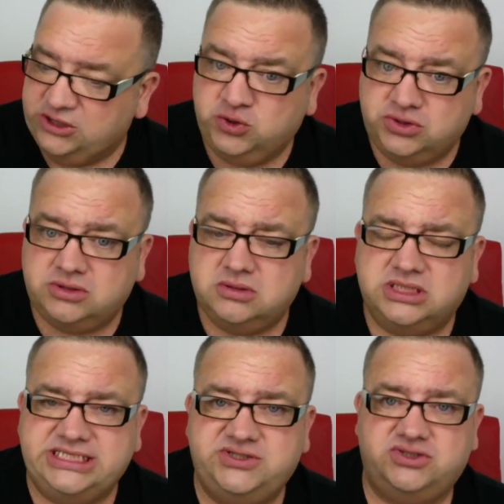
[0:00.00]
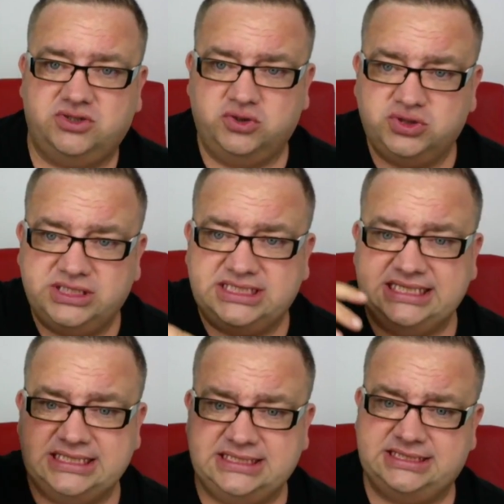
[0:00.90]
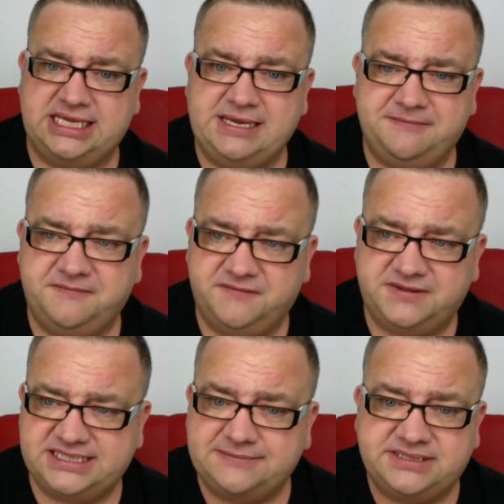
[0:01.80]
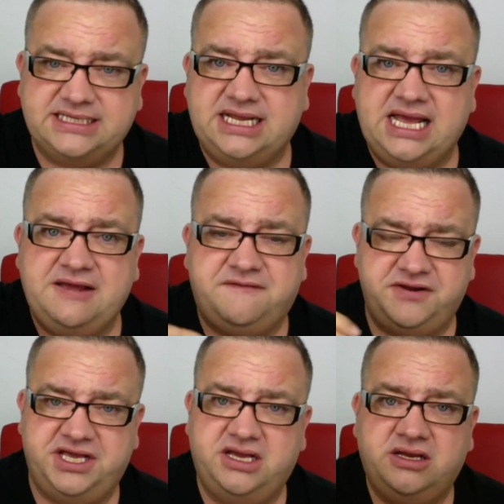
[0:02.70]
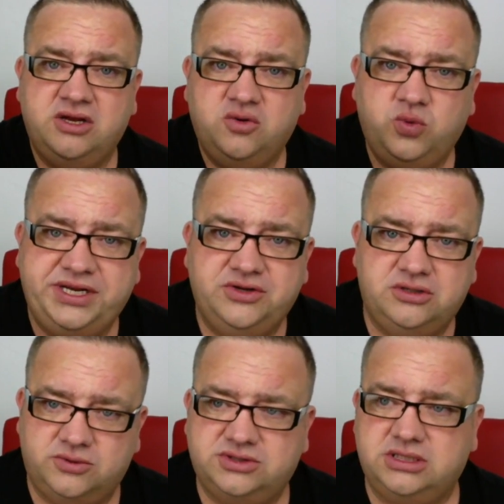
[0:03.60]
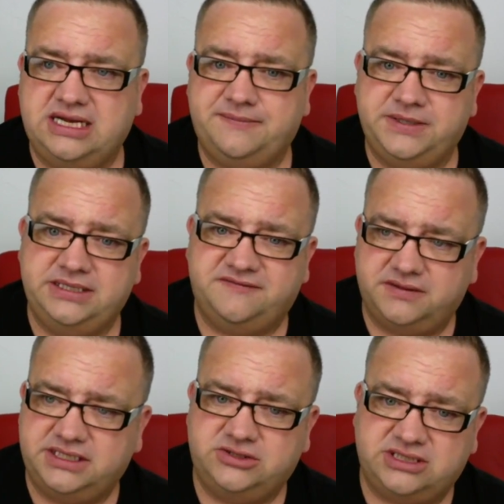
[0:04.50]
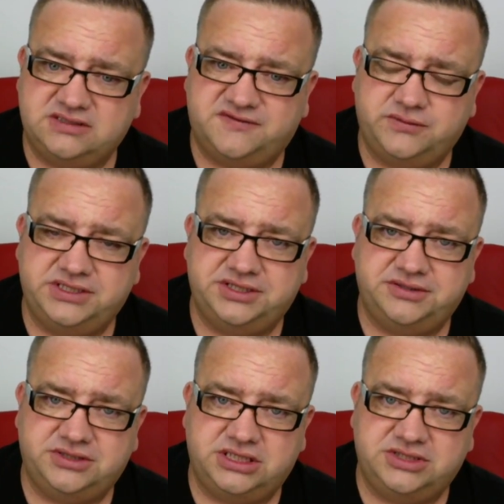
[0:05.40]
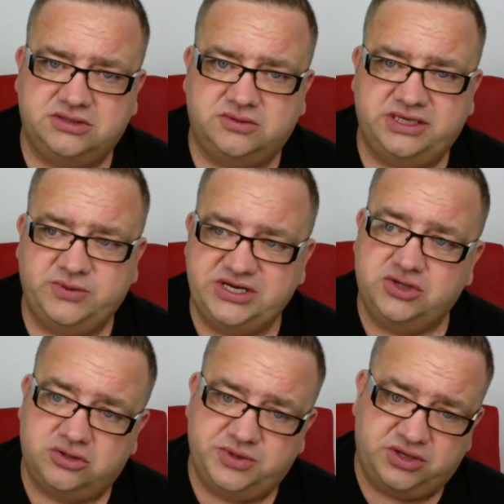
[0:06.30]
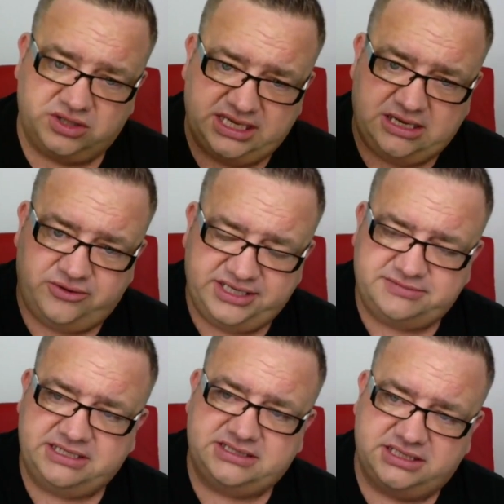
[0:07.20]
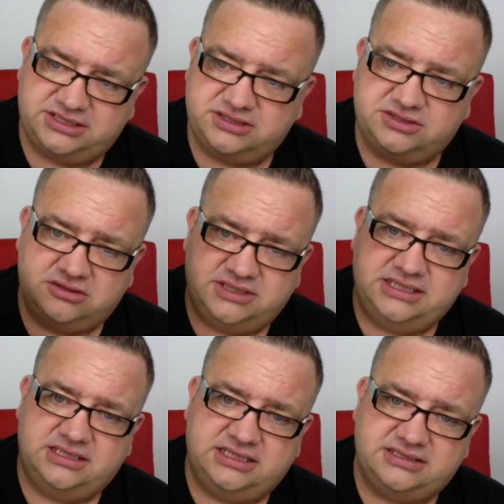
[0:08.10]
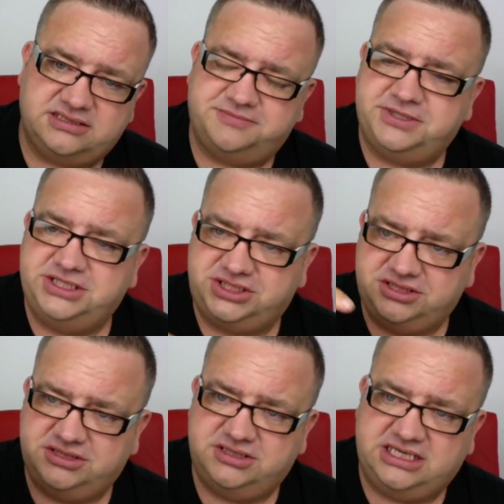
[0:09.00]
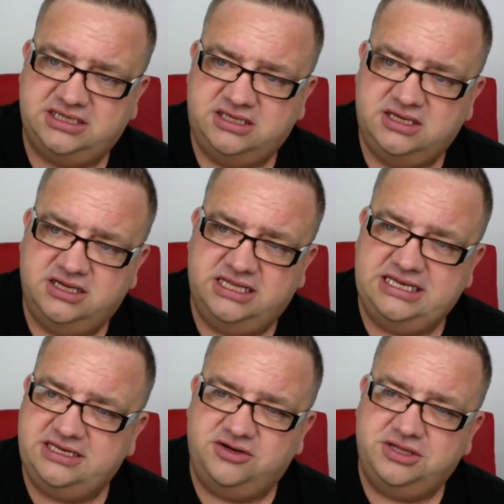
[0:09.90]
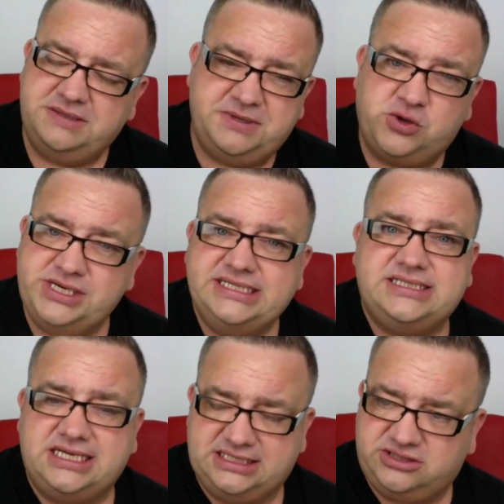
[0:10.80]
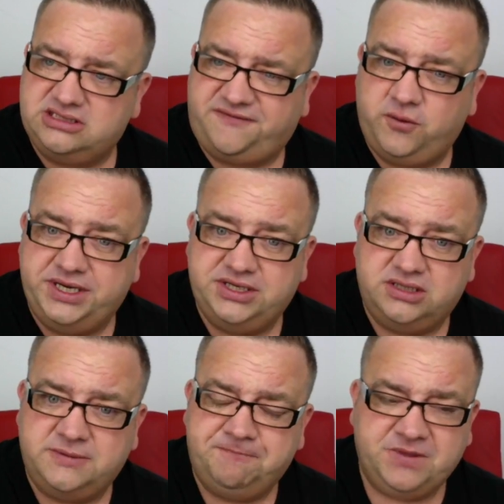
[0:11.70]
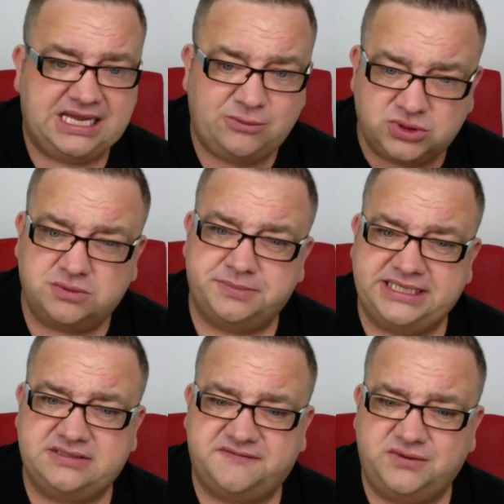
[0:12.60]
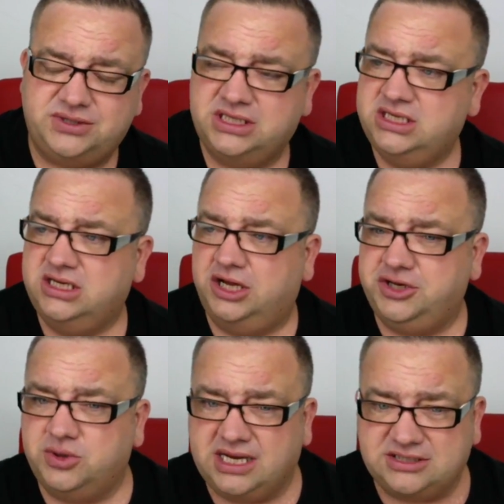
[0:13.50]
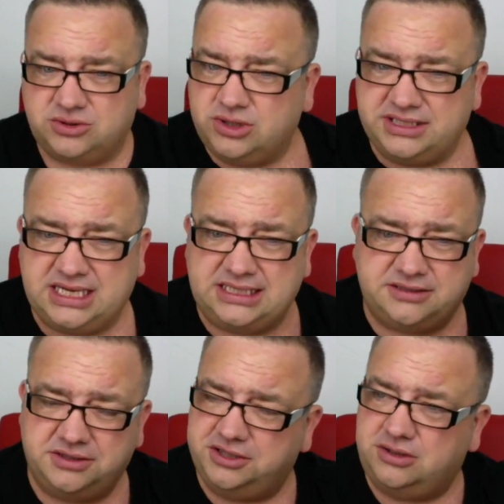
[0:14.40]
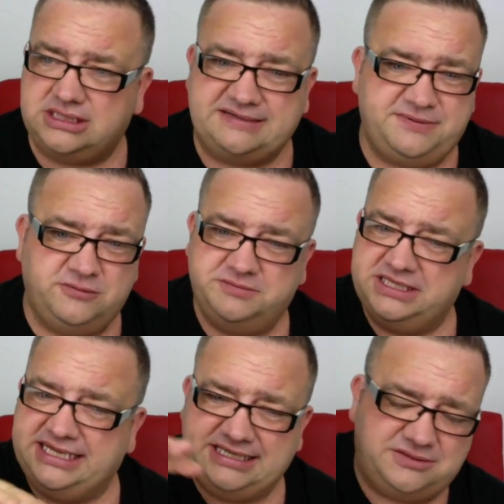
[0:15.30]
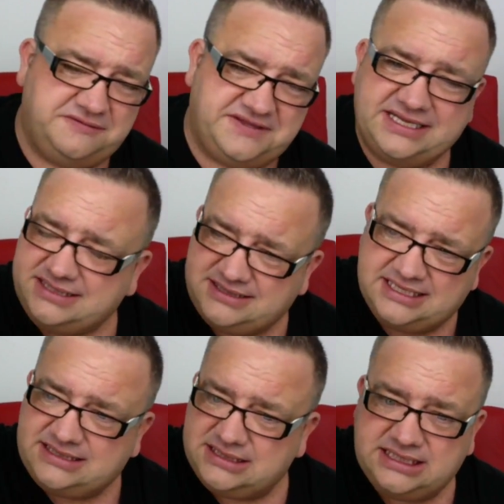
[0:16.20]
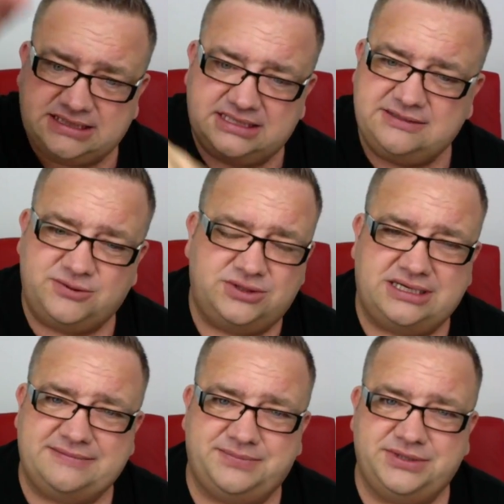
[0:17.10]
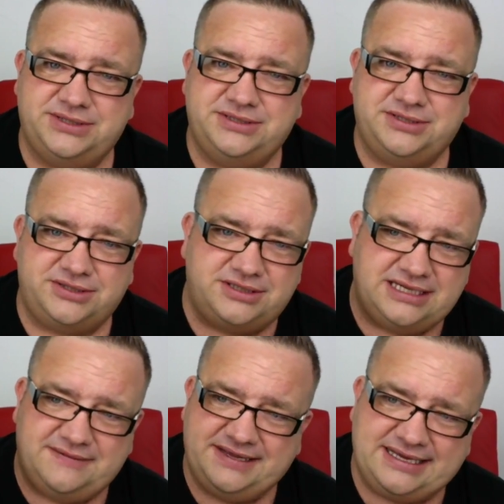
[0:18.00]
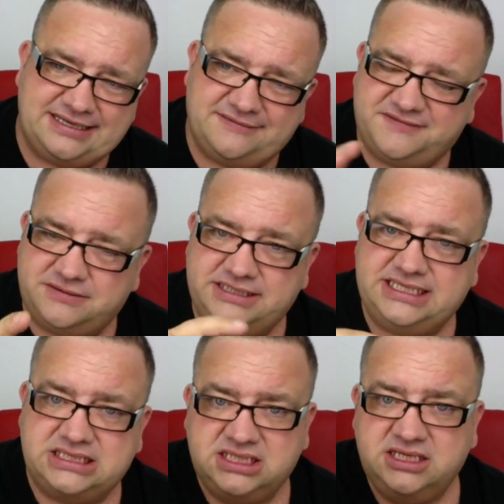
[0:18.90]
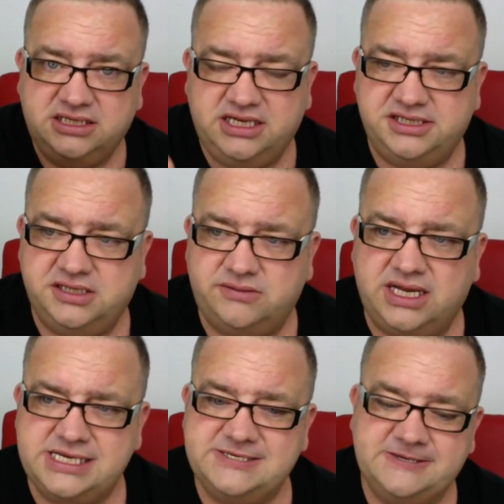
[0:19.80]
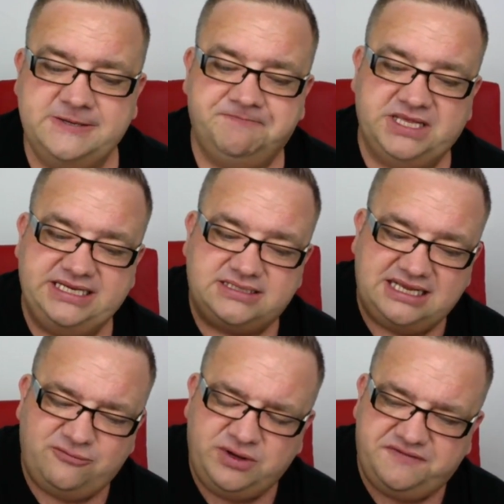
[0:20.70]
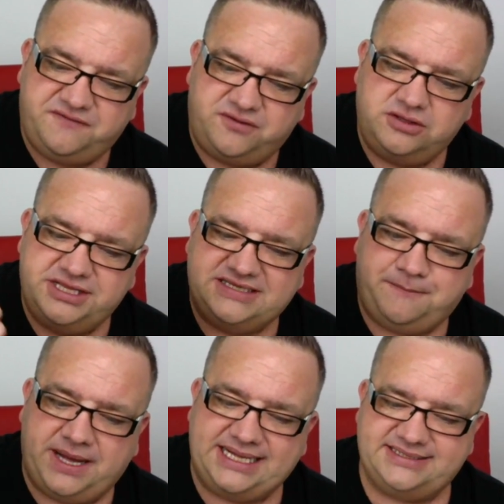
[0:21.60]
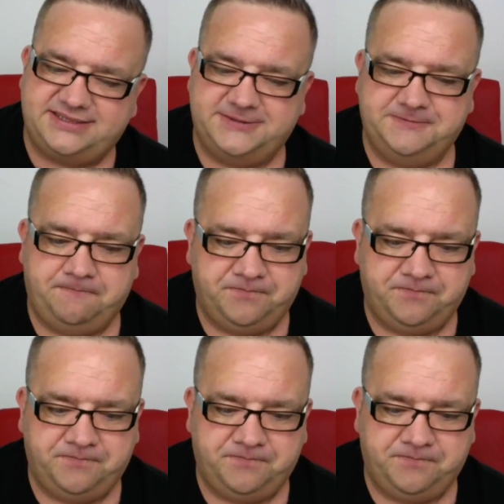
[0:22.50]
us. It's just us. It's like the same thing. Like every year, we know what's going to happen in the fucking transfer window, usually, don't we? We know we all get our expectations up and anticipation and that. And then, you know, going into the last transfer window, I was upbeat to fuck. And you guys were all going, nah, don't you know what'll happen? We'll be linked with this, this, and this, and it won't happen, and all that, yada, fucking yada. And you're right. And it's like we follow this pattern.